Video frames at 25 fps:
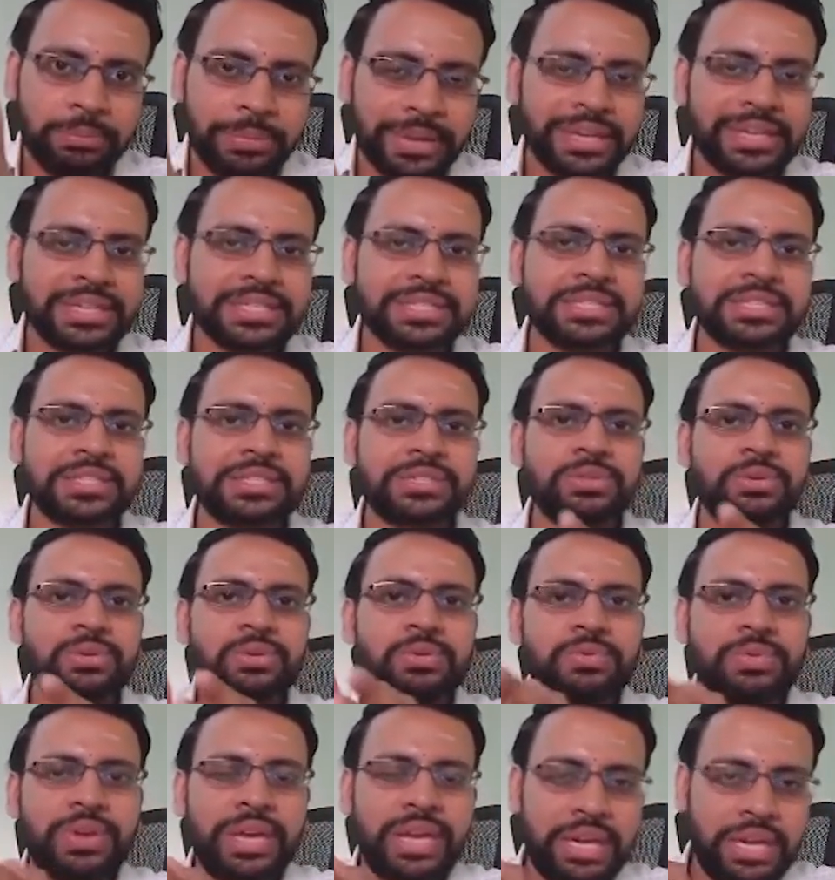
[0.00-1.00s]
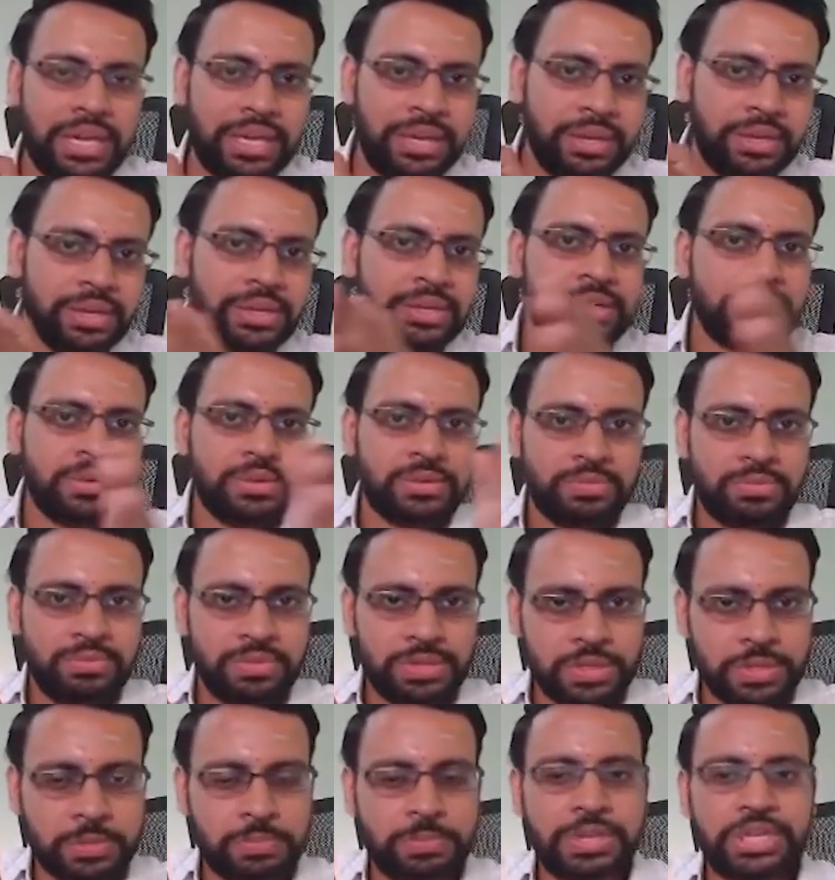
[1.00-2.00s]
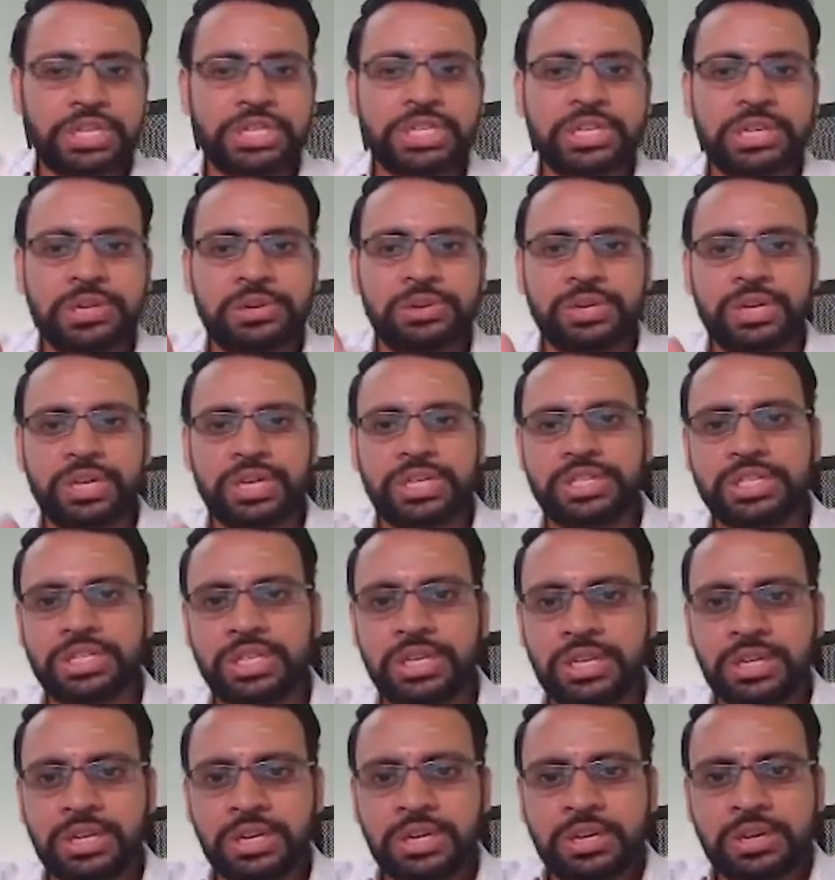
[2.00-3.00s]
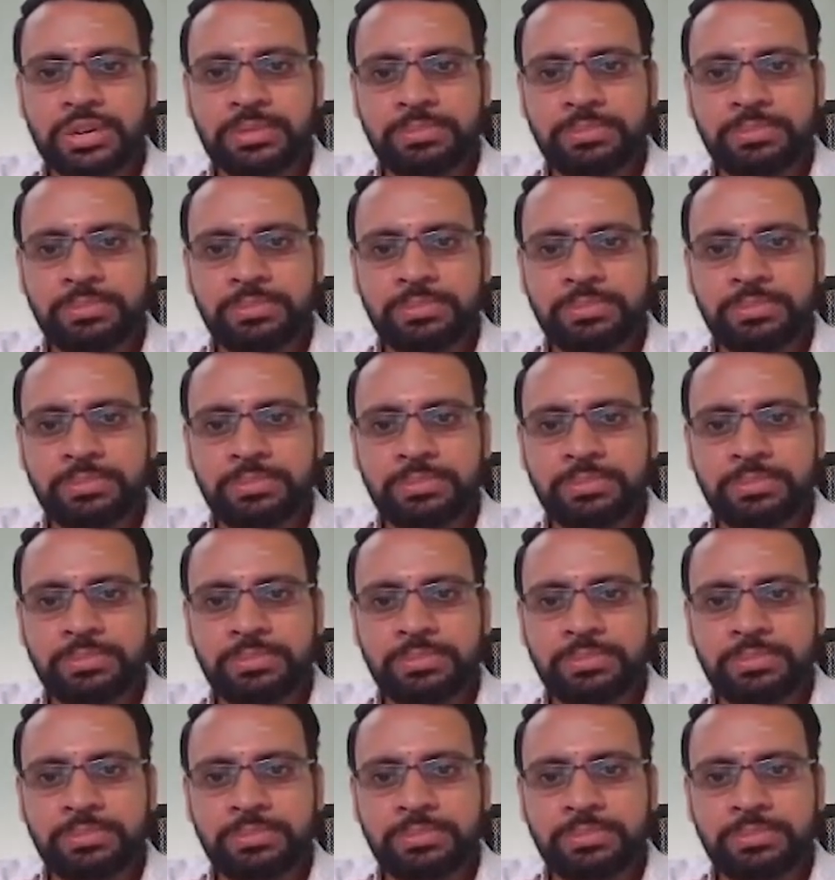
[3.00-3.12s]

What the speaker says: because this could vary with spatial location,